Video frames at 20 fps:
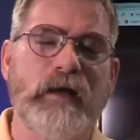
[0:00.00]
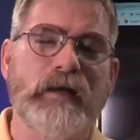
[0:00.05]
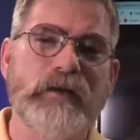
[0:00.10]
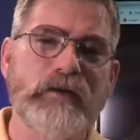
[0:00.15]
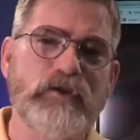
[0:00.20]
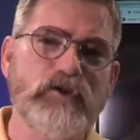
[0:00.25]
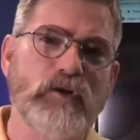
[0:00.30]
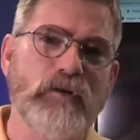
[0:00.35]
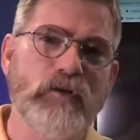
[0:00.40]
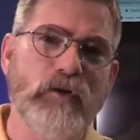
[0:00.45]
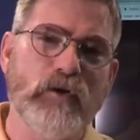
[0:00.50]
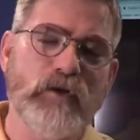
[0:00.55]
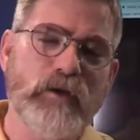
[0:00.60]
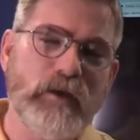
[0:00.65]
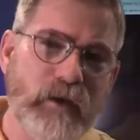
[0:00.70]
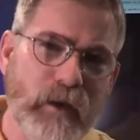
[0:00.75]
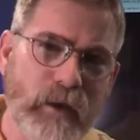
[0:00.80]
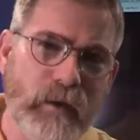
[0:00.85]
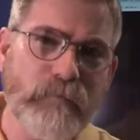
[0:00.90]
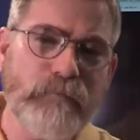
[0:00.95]
get your little
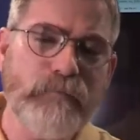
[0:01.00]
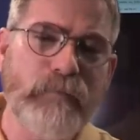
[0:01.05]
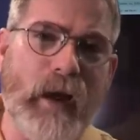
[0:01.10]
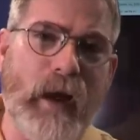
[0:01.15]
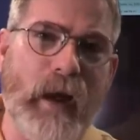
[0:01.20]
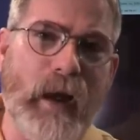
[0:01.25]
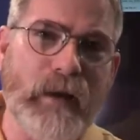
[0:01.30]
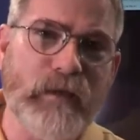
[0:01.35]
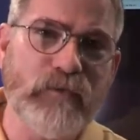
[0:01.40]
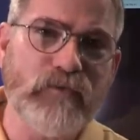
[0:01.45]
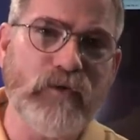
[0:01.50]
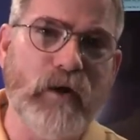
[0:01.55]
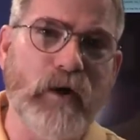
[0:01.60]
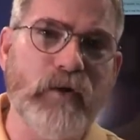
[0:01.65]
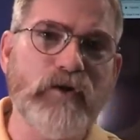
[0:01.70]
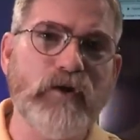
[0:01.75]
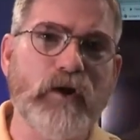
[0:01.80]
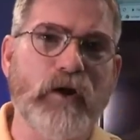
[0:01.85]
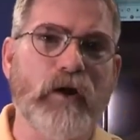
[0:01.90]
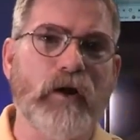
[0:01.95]
kickbacks
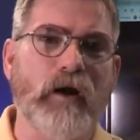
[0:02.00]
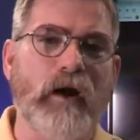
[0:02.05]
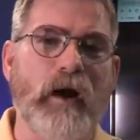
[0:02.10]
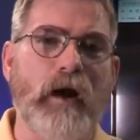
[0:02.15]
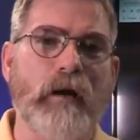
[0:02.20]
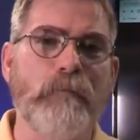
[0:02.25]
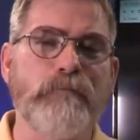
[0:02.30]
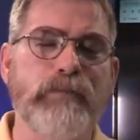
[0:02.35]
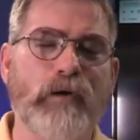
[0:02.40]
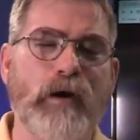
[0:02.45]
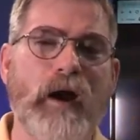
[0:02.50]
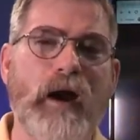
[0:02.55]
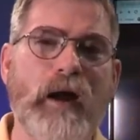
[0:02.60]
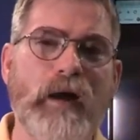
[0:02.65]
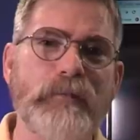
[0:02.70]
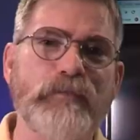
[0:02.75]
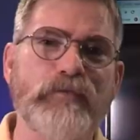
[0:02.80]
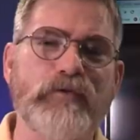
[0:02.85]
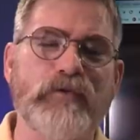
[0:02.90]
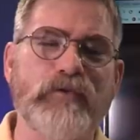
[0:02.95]
on your uh,
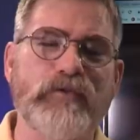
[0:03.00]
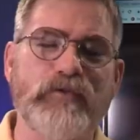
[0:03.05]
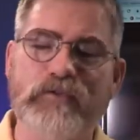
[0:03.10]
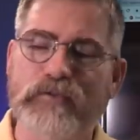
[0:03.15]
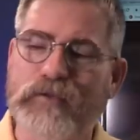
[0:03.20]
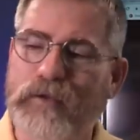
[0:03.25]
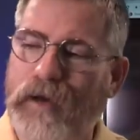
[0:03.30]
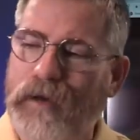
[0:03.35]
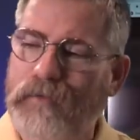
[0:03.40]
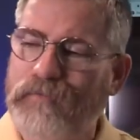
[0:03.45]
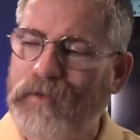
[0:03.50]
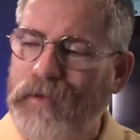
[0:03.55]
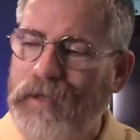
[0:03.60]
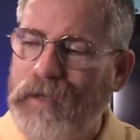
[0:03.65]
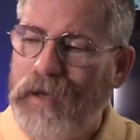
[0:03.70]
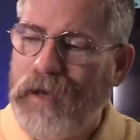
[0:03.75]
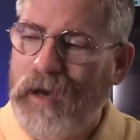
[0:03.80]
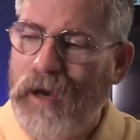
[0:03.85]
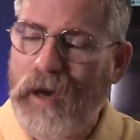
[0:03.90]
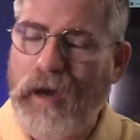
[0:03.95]
bribes and stuff
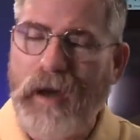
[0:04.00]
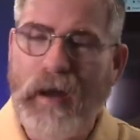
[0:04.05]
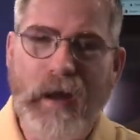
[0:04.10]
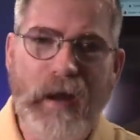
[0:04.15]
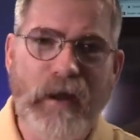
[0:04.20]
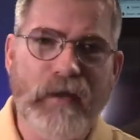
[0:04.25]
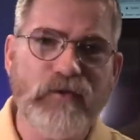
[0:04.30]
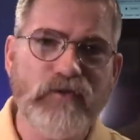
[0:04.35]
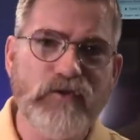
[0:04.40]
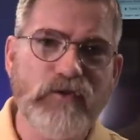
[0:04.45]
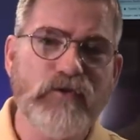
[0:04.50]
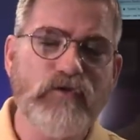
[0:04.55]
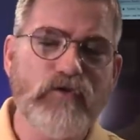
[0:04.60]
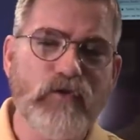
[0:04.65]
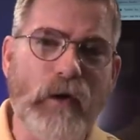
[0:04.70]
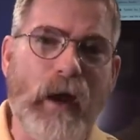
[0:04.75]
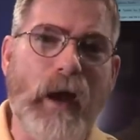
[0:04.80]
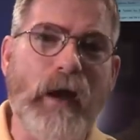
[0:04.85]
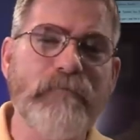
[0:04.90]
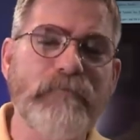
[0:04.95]
uh, as you
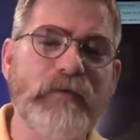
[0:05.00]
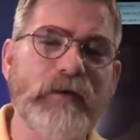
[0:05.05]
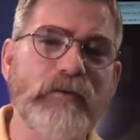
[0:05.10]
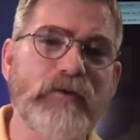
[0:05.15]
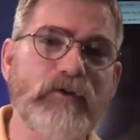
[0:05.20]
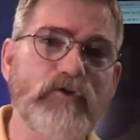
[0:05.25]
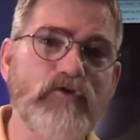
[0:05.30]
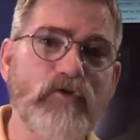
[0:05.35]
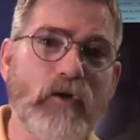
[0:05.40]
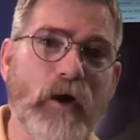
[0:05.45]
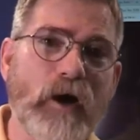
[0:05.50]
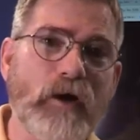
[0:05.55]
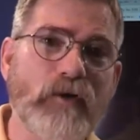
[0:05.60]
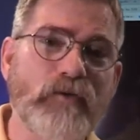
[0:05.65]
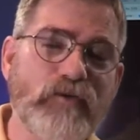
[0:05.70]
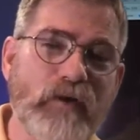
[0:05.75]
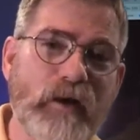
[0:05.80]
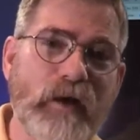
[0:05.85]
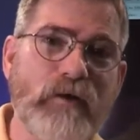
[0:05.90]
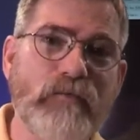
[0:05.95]
traffic the
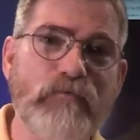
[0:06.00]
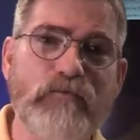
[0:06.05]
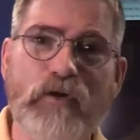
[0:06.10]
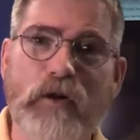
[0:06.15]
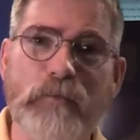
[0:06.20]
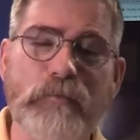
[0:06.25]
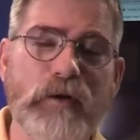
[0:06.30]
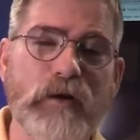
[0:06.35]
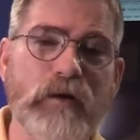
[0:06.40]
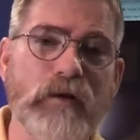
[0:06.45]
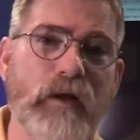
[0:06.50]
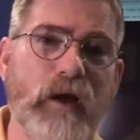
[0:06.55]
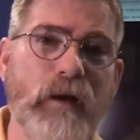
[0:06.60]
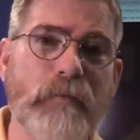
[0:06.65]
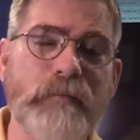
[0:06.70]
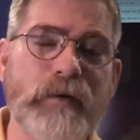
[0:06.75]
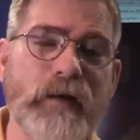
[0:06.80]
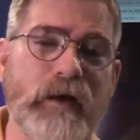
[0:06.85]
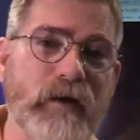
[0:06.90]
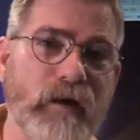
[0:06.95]
drugs in from
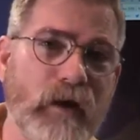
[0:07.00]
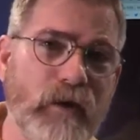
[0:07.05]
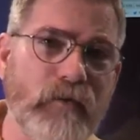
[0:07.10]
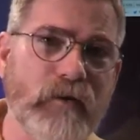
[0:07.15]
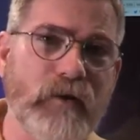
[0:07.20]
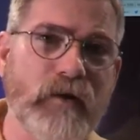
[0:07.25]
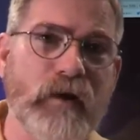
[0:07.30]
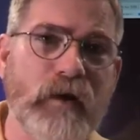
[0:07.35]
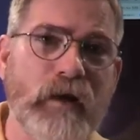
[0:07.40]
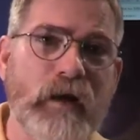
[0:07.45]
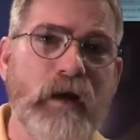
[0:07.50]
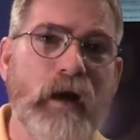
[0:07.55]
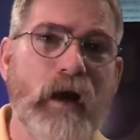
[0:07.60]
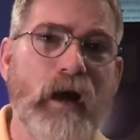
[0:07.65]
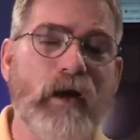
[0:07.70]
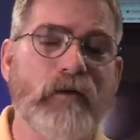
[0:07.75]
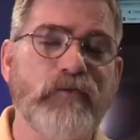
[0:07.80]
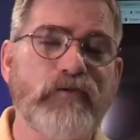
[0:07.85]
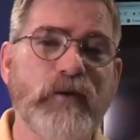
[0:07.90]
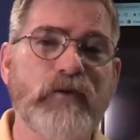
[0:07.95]
Colombia and other
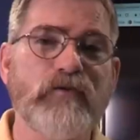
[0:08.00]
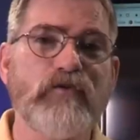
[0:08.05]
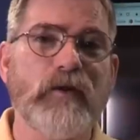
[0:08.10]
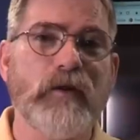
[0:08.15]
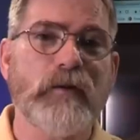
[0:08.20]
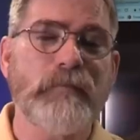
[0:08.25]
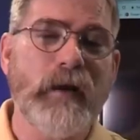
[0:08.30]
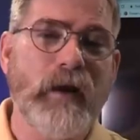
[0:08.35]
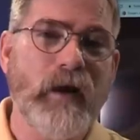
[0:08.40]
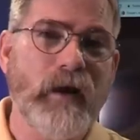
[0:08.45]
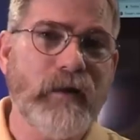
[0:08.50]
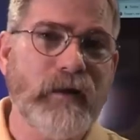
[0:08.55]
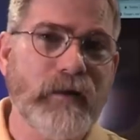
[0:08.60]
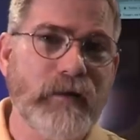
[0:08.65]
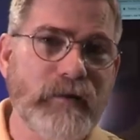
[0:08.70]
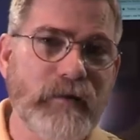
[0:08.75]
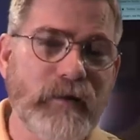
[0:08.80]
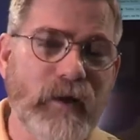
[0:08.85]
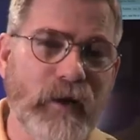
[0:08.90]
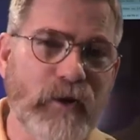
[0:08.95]
uh, Central
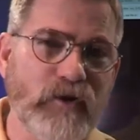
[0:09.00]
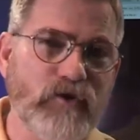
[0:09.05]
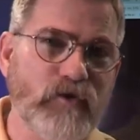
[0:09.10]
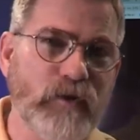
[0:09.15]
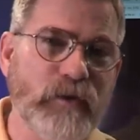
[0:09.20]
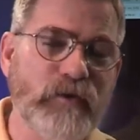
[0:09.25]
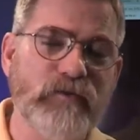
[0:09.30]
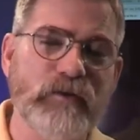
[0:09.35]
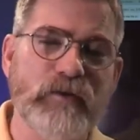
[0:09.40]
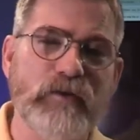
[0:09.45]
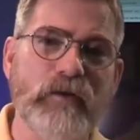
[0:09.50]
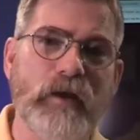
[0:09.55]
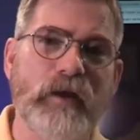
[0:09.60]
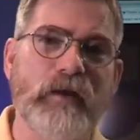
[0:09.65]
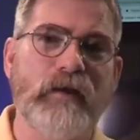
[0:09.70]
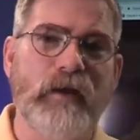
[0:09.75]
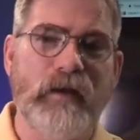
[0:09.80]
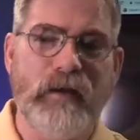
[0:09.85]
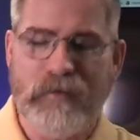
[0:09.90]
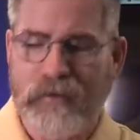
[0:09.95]
American countries and,
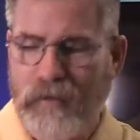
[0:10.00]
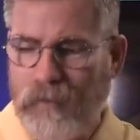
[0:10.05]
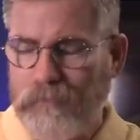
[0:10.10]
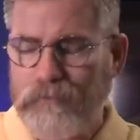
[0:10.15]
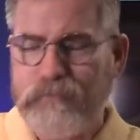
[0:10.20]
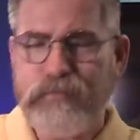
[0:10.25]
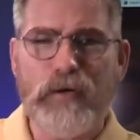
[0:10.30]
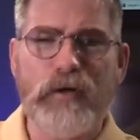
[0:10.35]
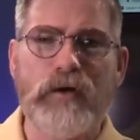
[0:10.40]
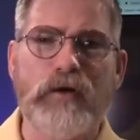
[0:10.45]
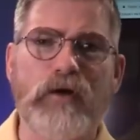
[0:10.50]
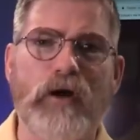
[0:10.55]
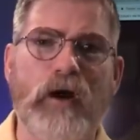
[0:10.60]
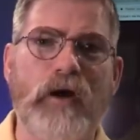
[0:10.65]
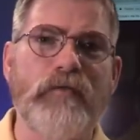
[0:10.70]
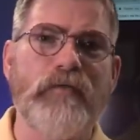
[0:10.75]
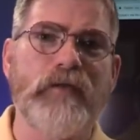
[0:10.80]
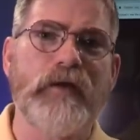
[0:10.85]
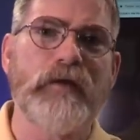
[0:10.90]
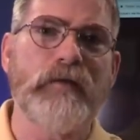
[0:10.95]
and, and, and put it
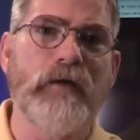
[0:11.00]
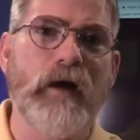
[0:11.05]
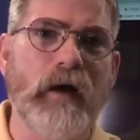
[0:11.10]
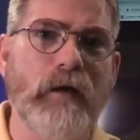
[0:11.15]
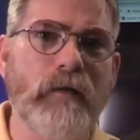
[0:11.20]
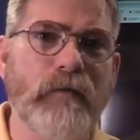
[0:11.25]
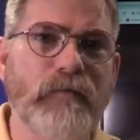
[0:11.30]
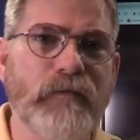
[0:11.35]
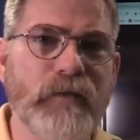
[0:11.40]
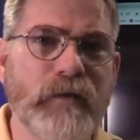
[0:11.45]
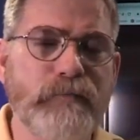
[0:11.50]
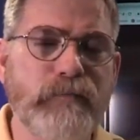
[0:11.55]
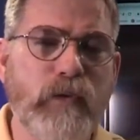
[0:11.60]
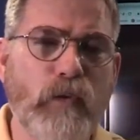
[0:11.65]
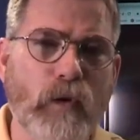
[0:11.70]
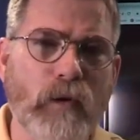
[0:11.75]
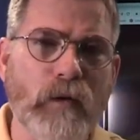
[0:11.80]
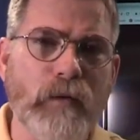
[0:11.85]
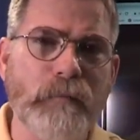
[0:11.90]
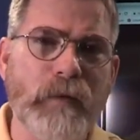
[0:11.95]
on the, uh, the
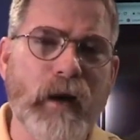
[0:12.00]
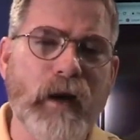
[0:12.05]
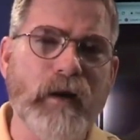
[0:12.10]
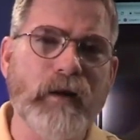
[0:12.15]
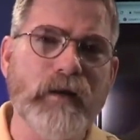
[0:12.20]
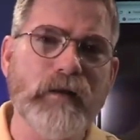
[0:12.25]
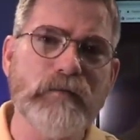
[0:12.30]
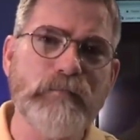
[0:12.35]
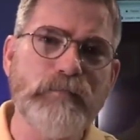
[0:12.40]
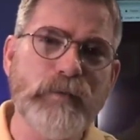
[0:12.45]
poor American